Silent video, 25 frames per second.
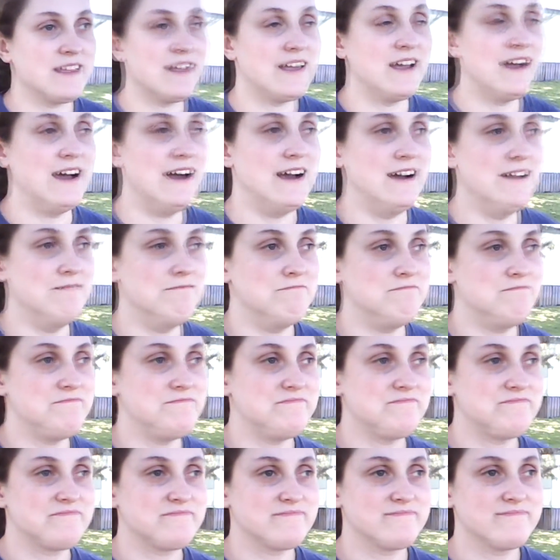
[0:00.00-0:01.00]
Um,
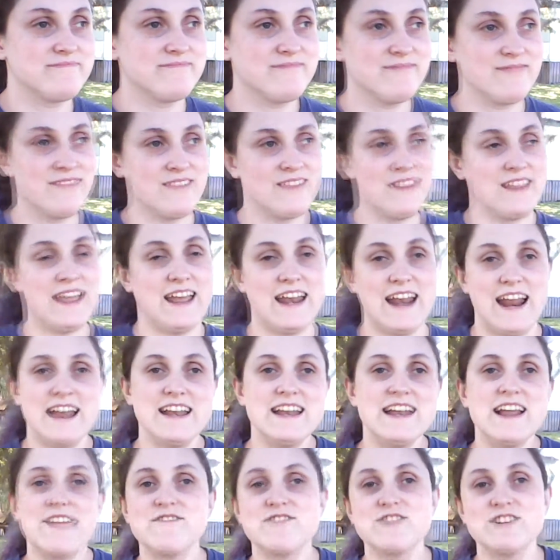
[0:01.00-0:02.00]
and I'd
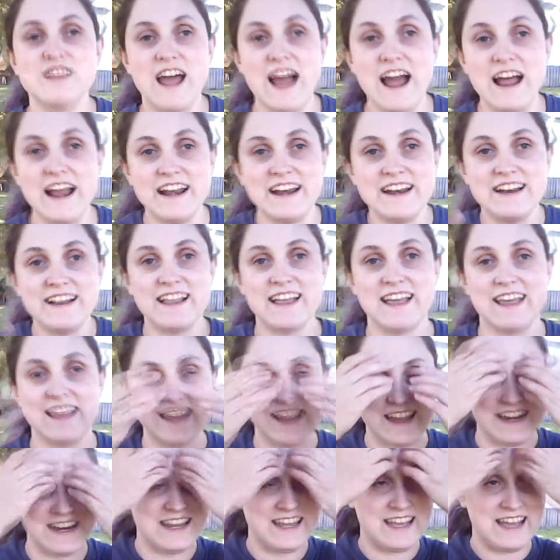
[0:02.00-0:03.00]
never done like
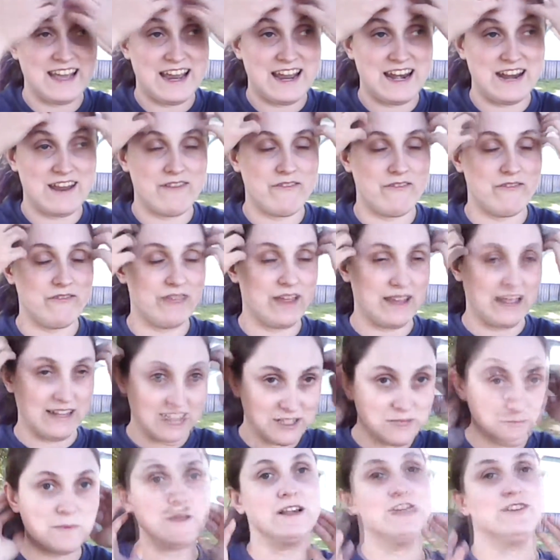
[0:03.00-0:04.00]
any kind of like
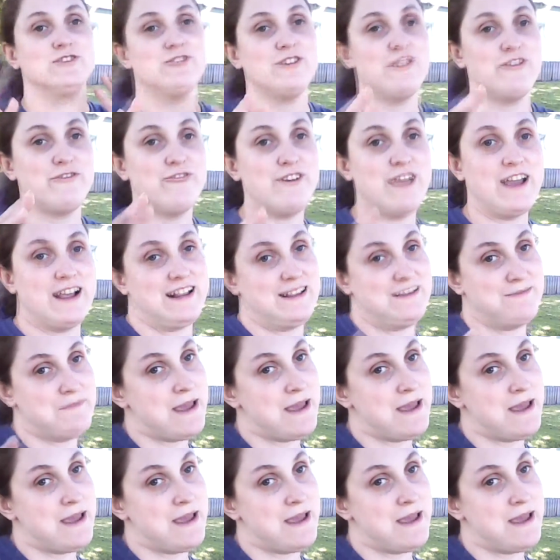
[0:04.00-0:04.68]
special effects,